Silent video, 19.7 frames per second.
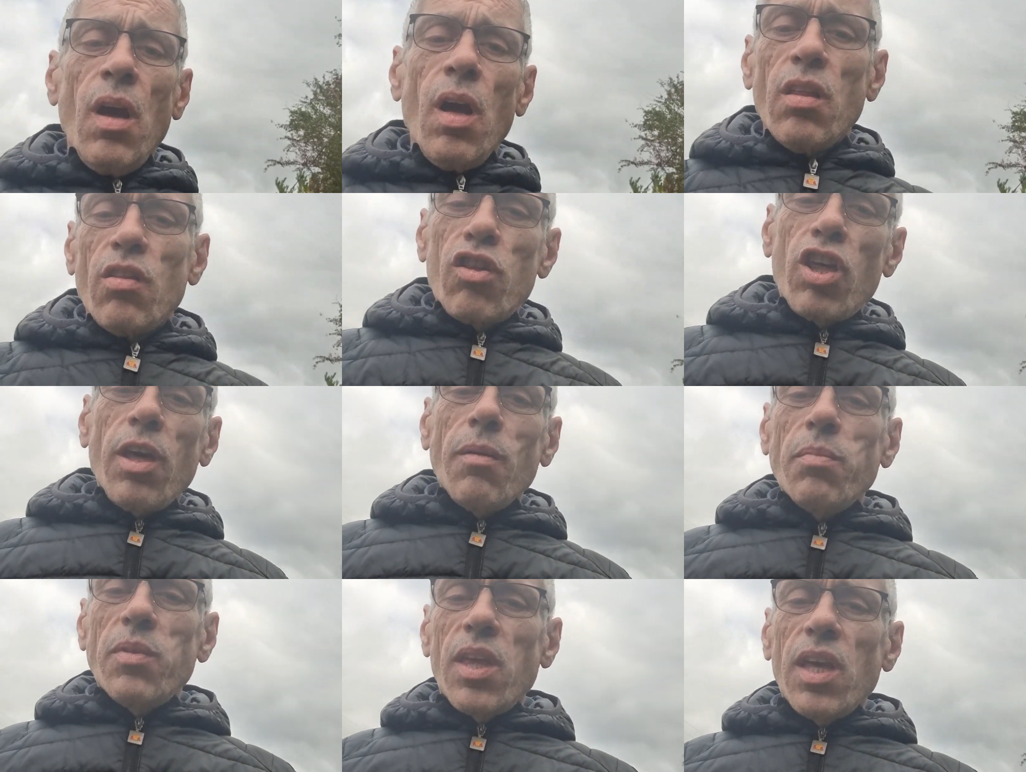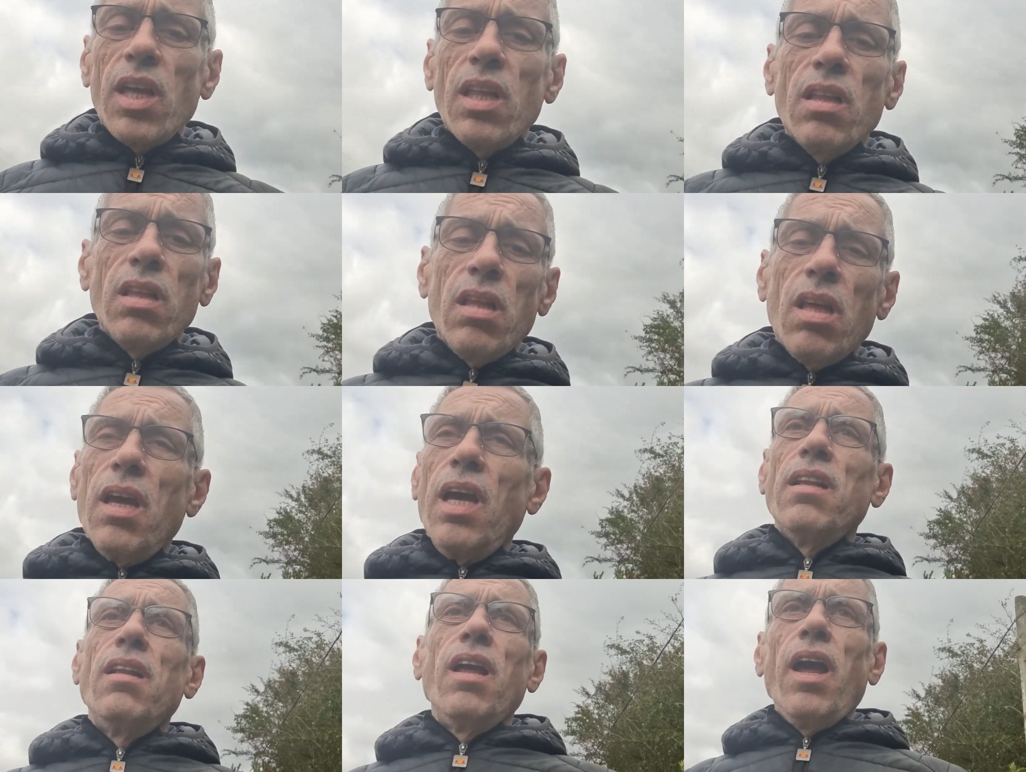chipped in
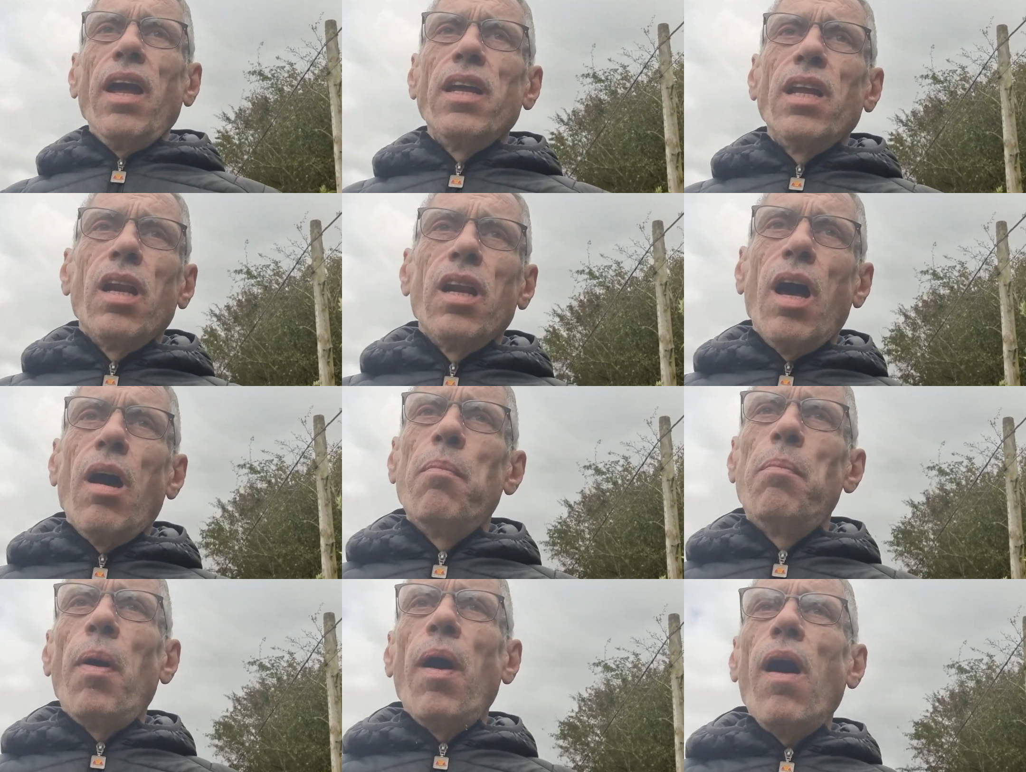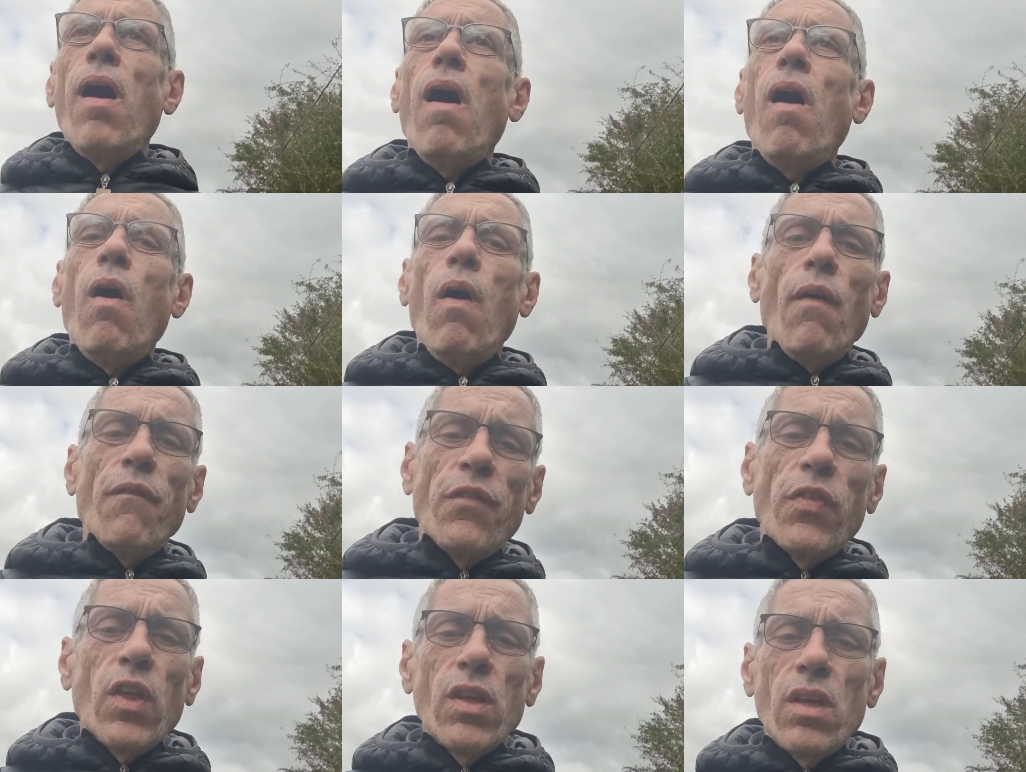and, part
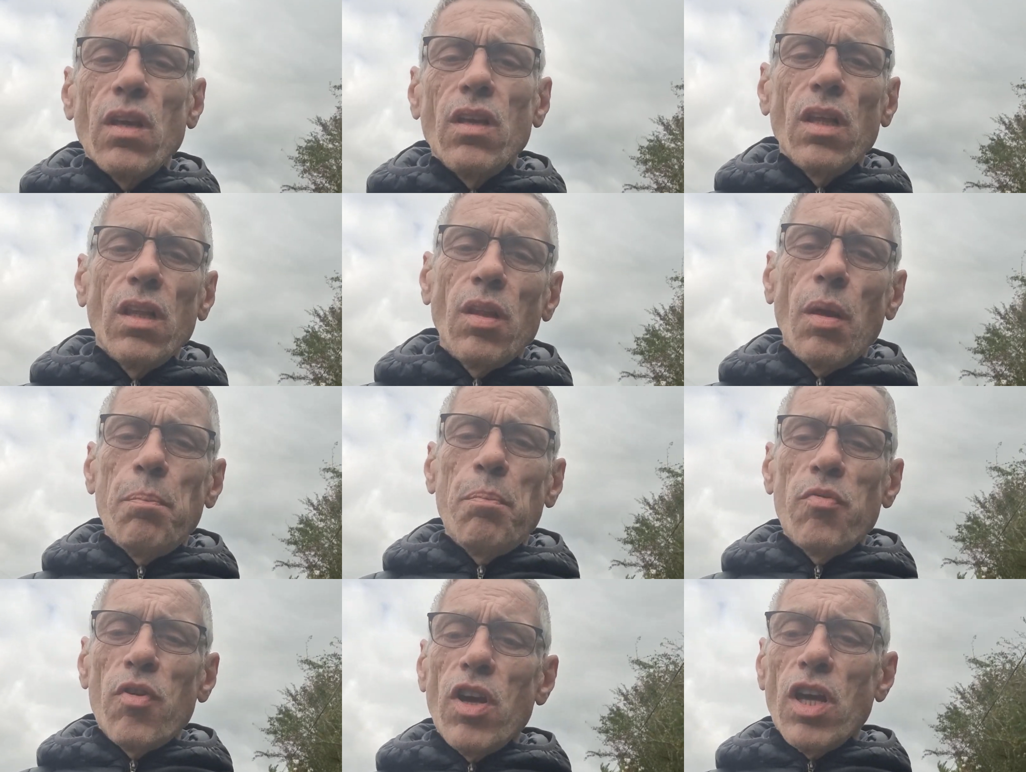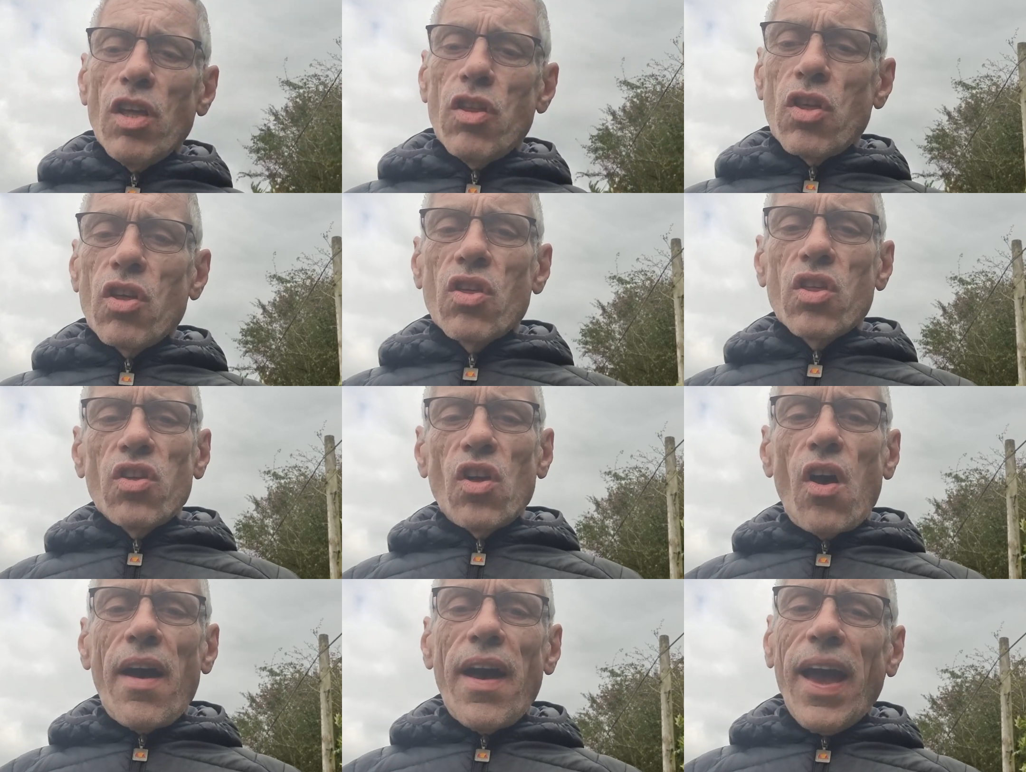of the British
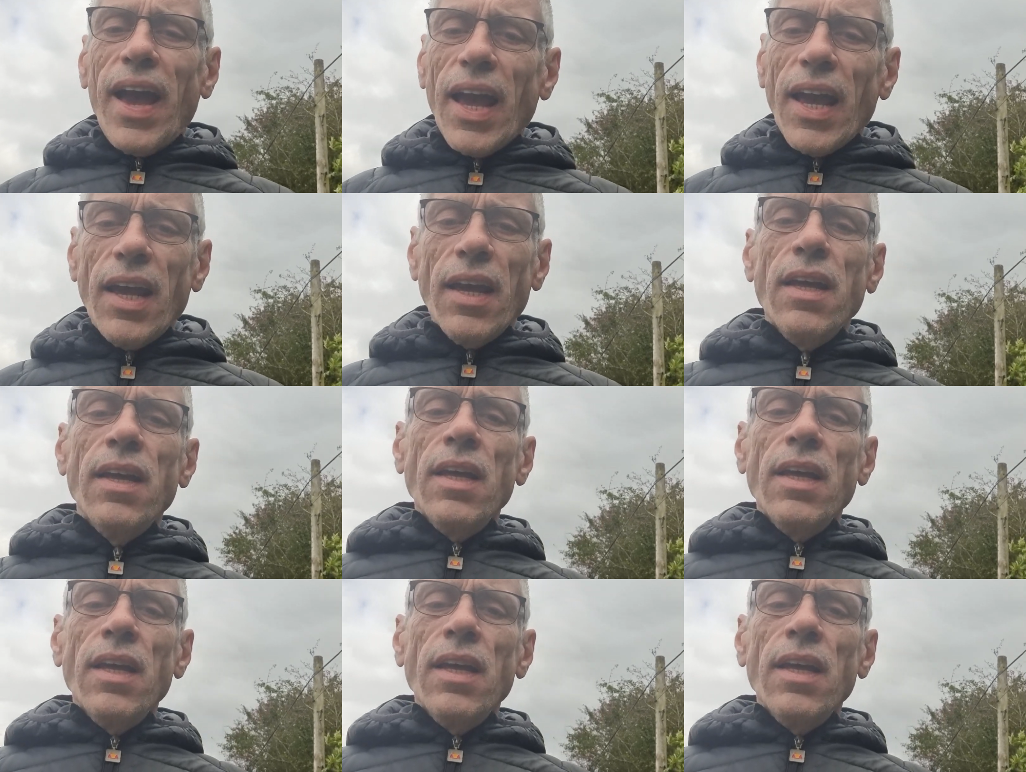society.